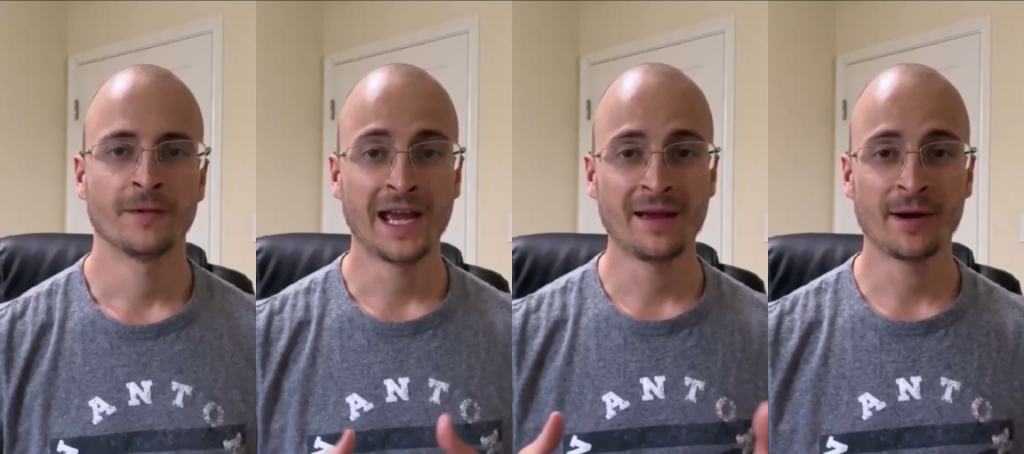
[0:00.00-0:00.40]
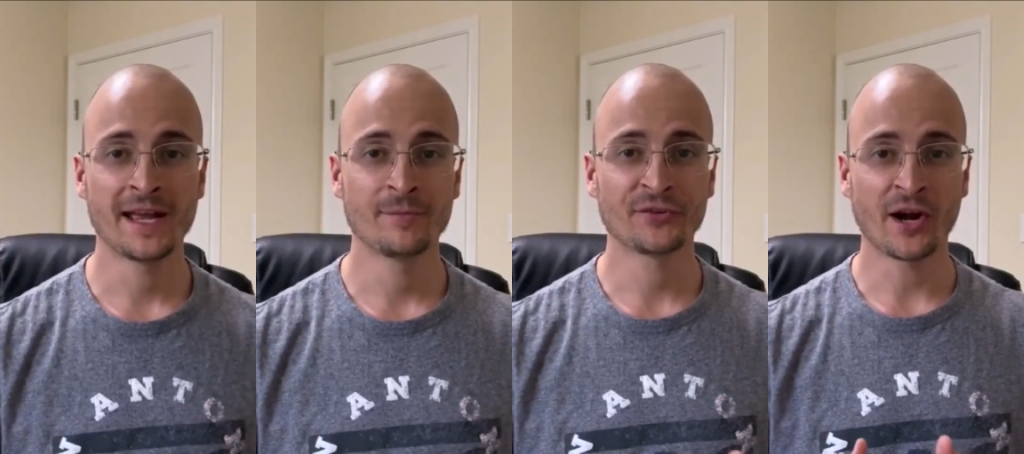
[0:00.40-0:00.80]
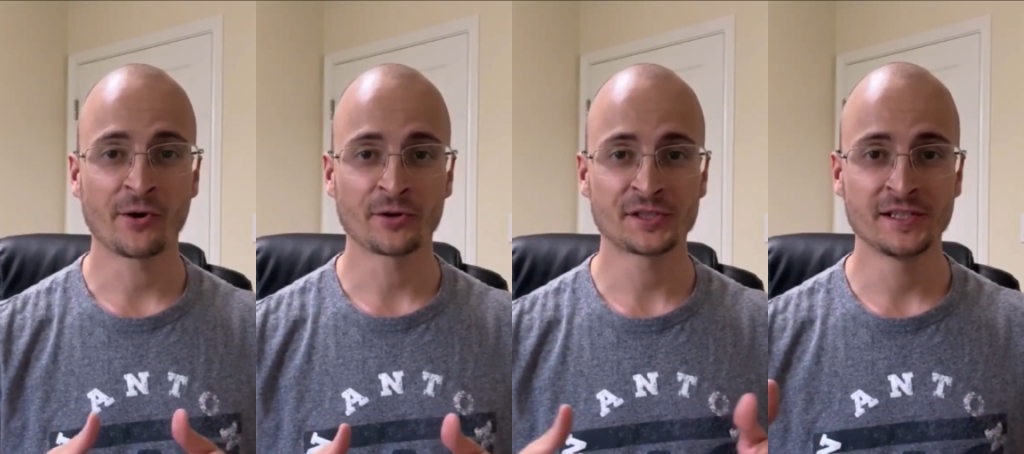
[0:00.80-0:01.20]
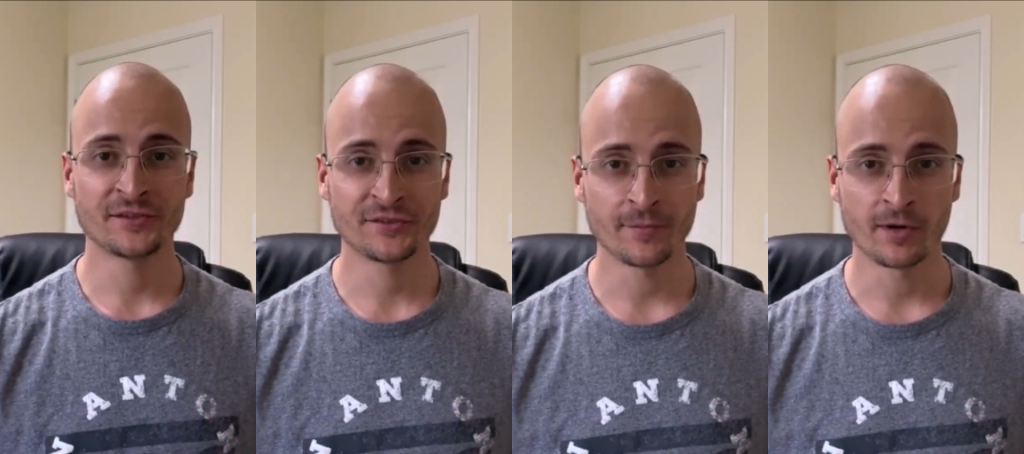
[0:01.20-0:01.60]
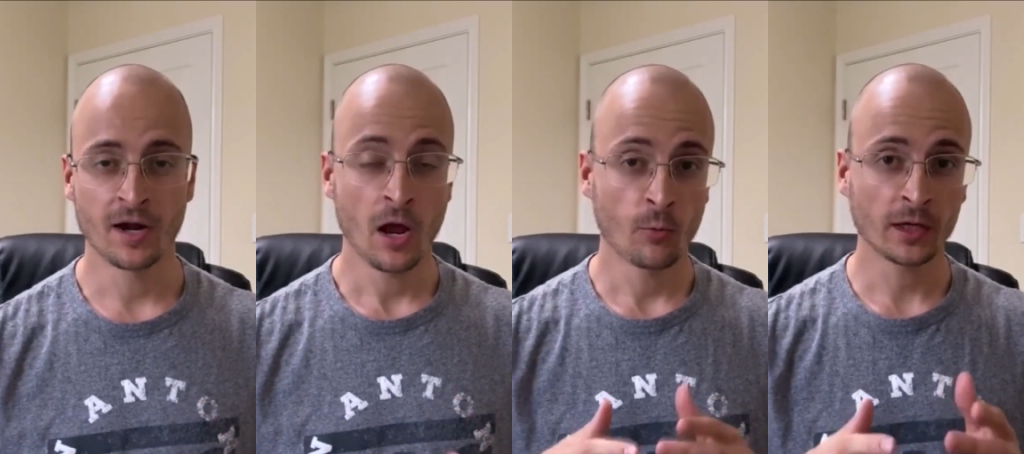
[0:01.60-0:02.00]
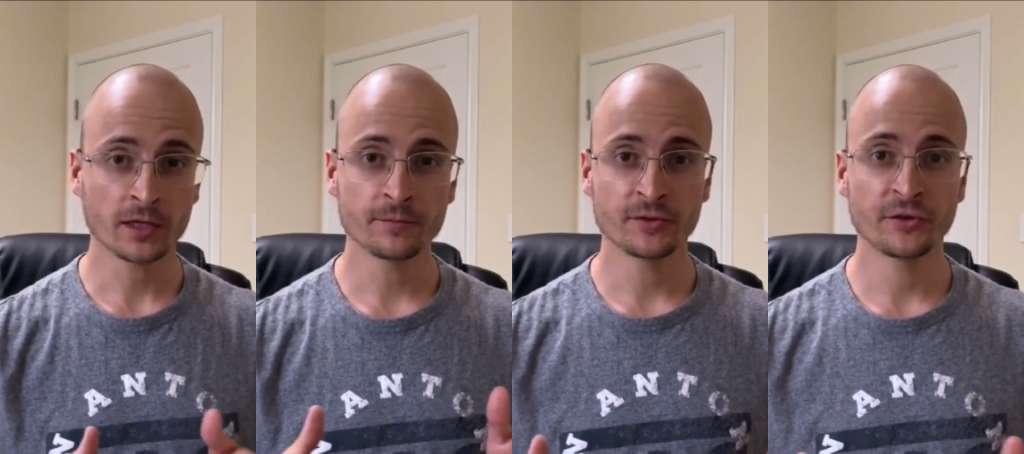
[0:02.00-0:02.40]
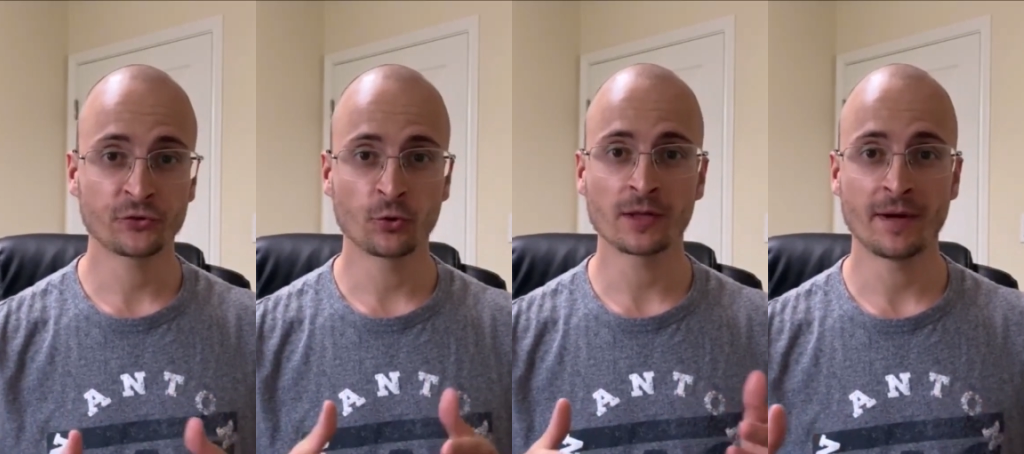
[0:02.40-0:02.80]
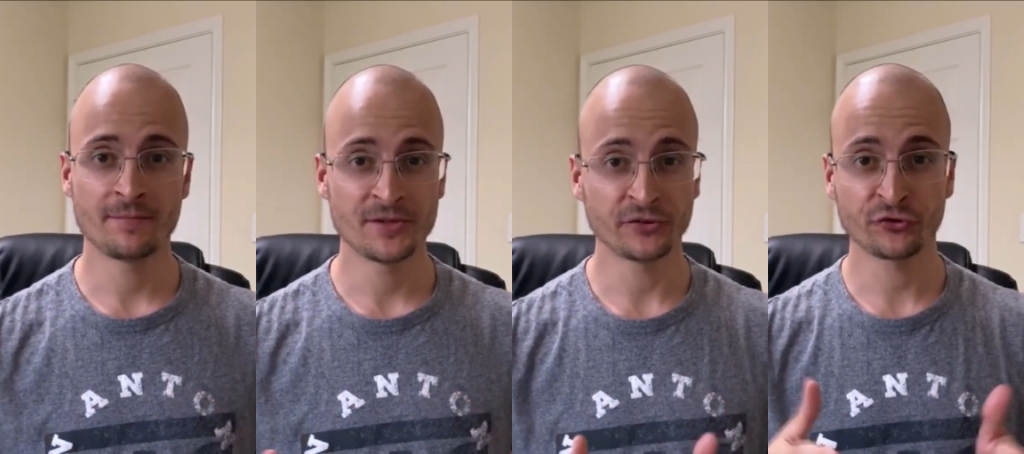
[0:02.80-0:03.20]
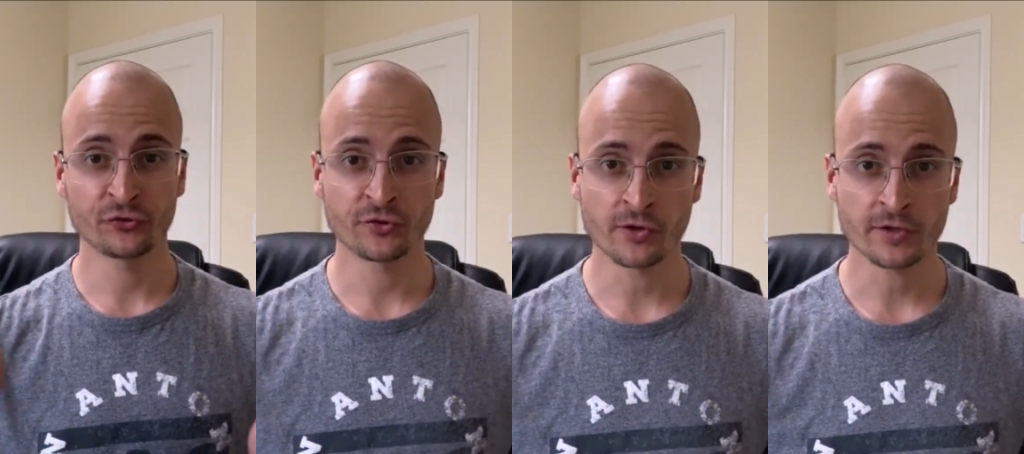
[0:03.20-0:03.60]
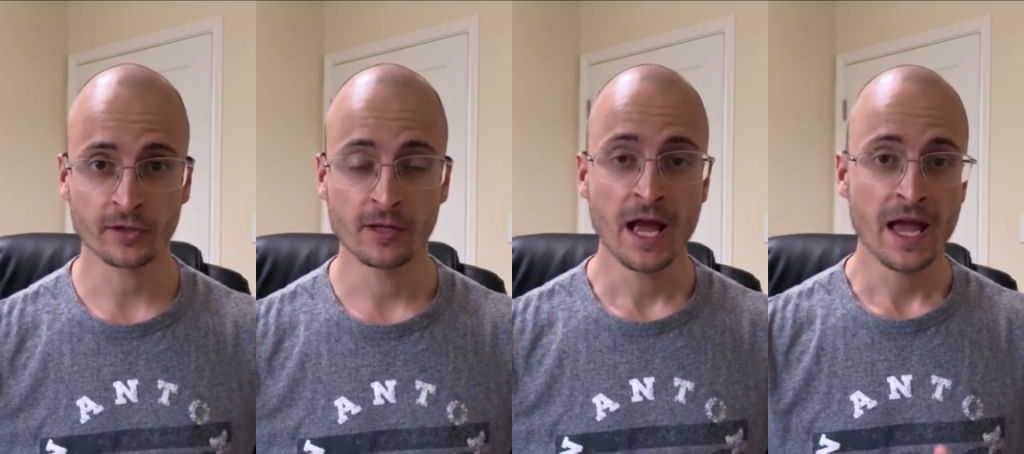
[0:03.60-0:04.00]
Hey, my name is Arnold Summer. Welcome to this Google My Business tutorial.